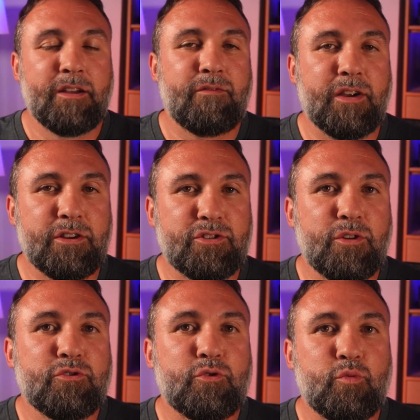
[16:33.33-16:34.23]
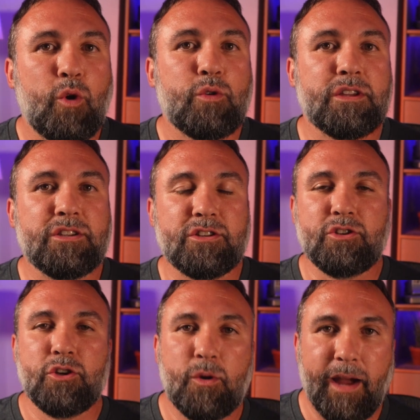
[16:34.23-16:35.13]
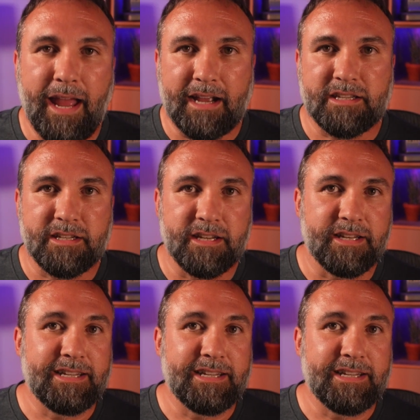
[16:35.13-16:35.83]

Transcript: Firestone's growth is no accident.